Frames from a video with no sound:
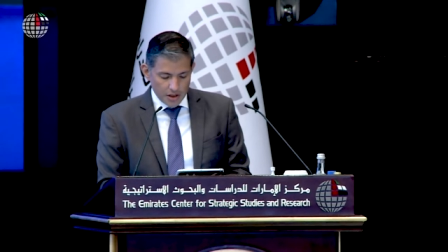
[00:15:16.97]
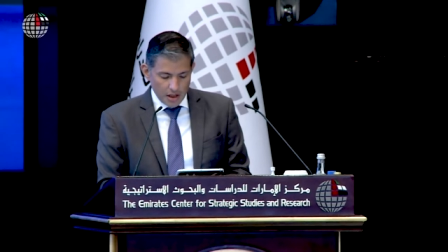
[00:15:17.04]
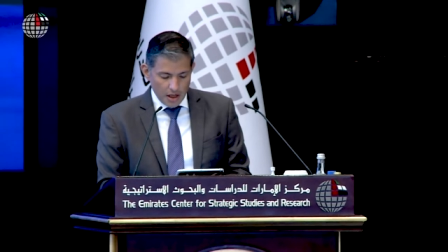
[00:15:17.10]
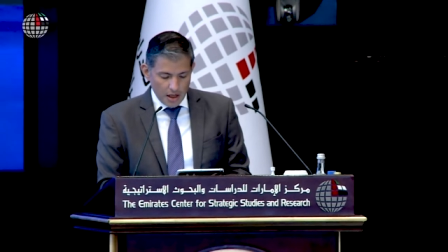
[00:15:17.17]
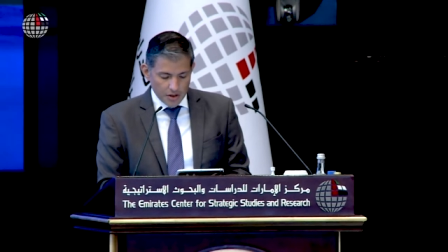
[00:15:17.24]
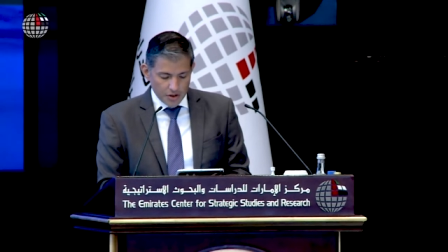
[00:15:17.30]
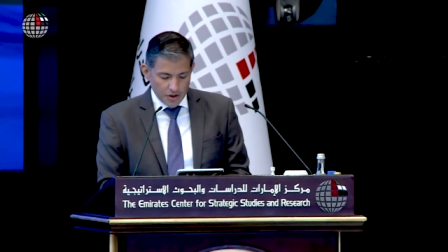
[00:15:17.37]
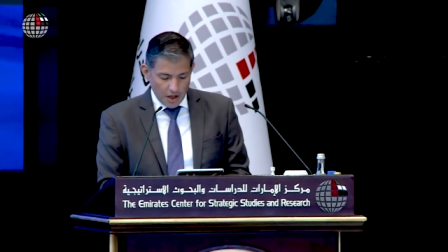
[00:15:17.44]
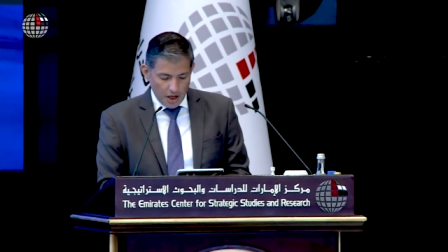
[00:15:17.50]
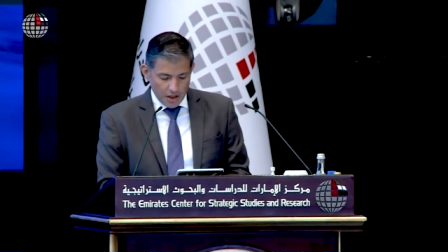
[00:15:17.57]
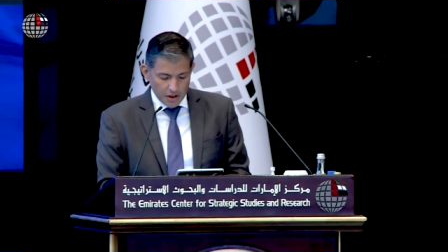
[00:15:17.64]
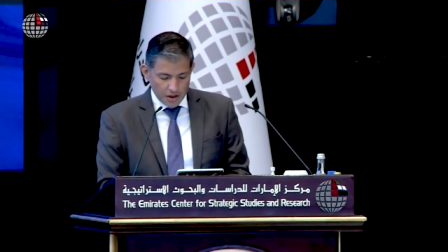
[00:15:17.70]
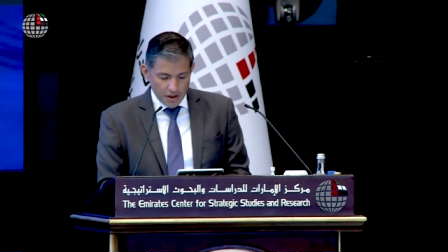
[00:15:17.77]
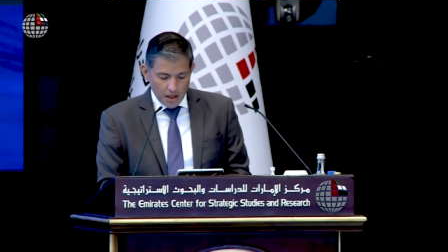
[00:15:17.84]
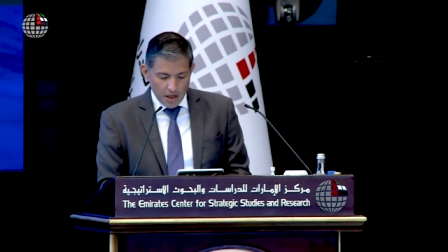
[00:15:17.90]
and
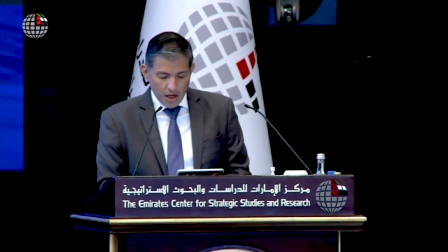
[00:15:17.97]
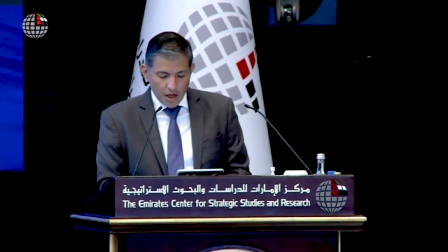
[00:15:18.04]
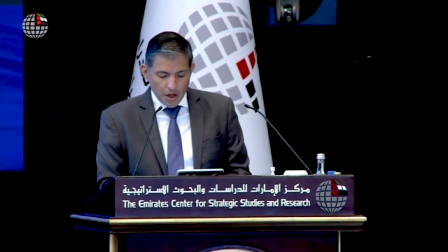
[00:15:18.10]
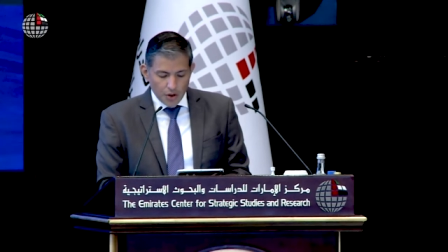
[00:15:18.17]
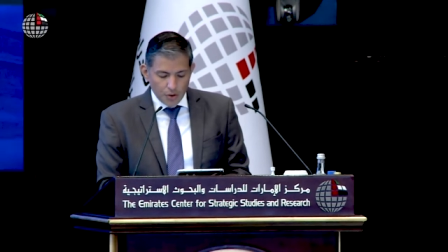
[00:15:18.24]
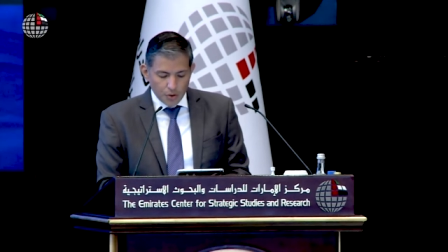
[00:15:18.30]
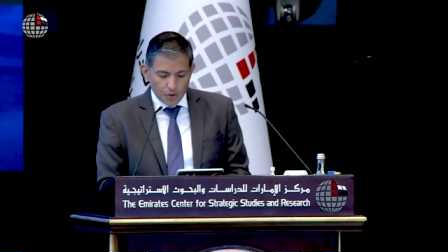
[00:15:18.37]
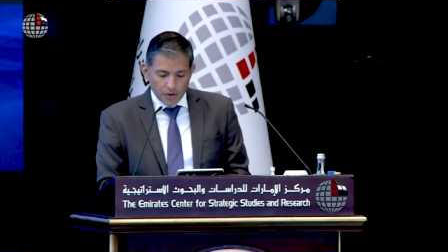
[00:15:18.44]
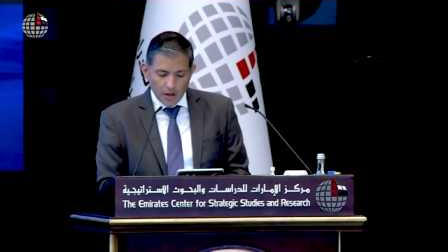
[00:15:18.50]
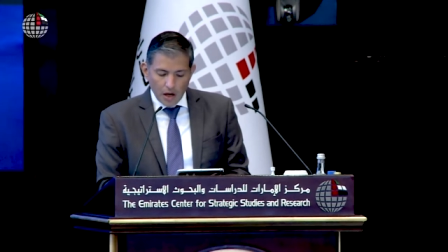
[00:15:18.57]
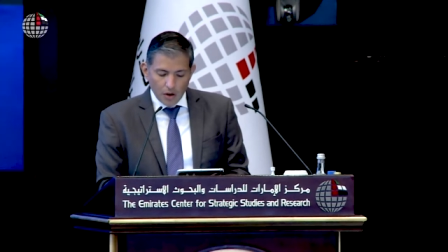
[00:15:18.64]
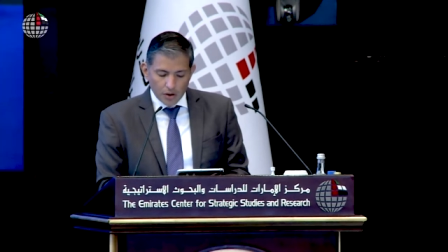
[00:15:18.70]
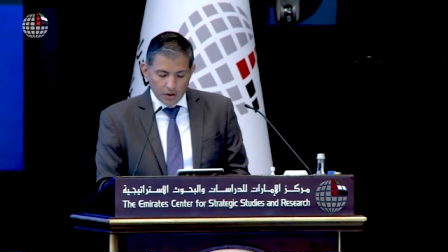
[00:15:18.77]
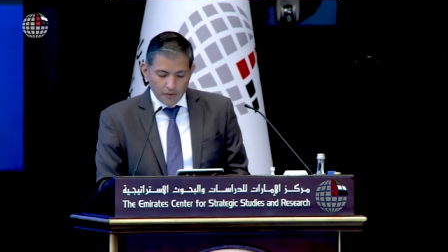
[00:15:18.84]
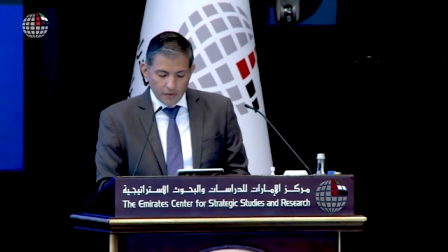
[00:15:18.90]
change due to the
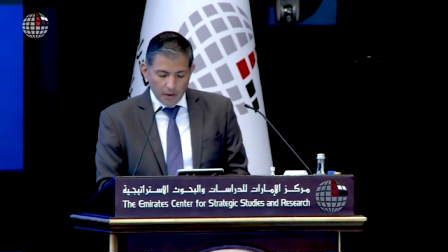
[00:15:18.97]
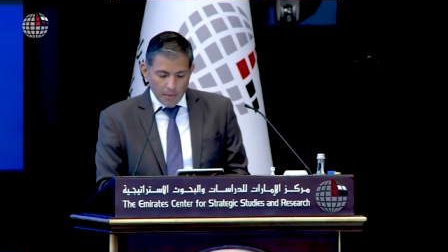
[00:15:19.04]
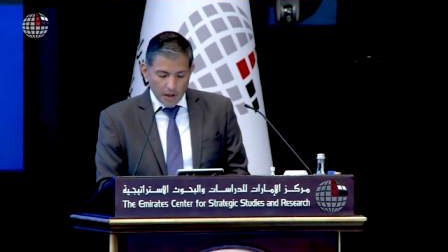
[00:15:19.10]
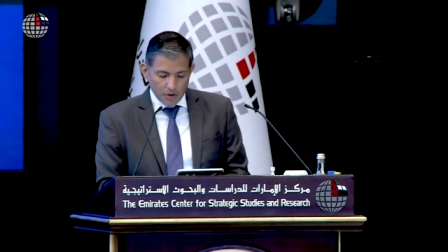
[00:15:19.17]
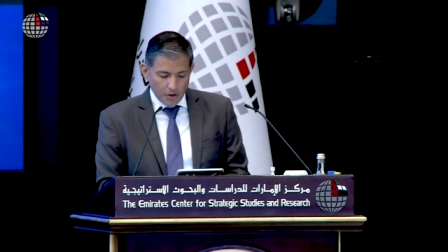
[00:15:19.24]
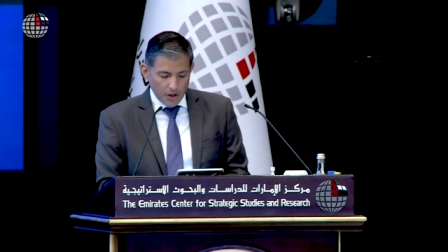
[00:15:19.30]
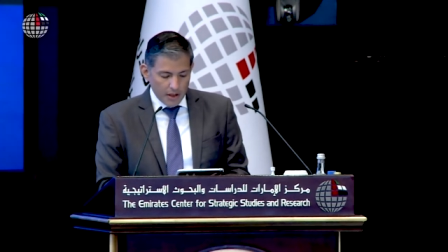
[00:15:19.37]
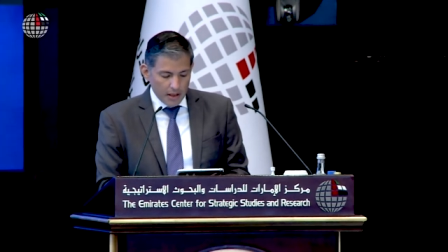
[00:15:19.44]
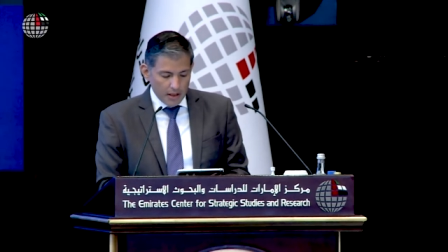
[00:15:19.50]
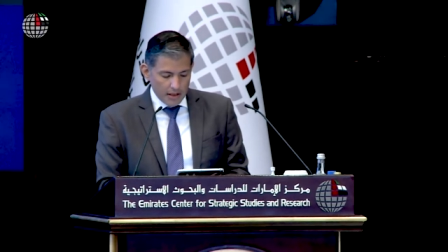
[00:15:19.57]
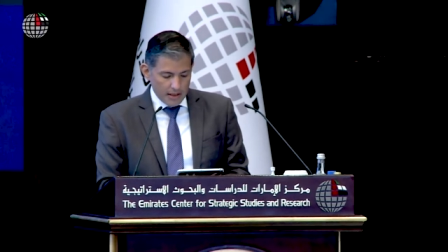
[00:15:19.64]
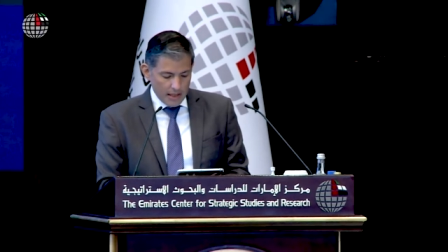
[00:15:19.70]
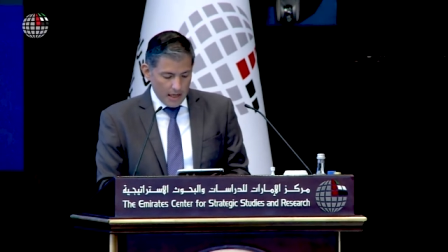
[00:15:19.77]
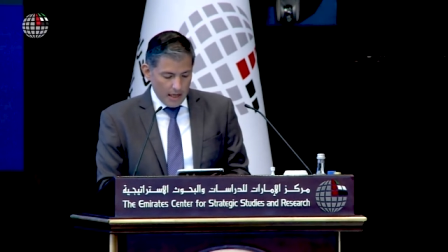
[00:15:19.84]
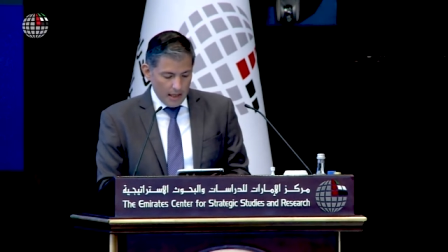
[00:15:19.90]
loss of the majority in the
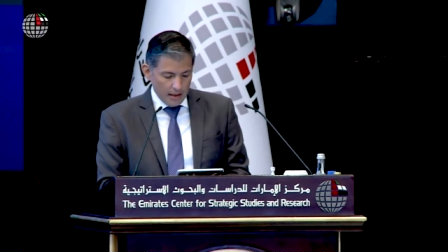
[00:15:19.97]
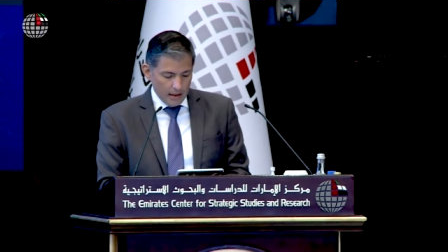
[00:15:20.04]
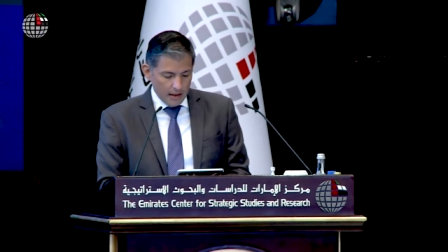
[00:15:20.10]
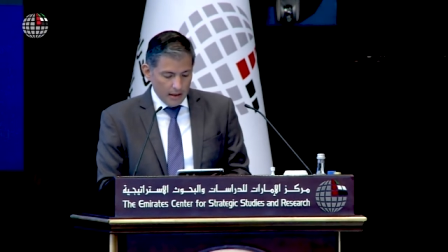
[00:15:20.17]
Senate.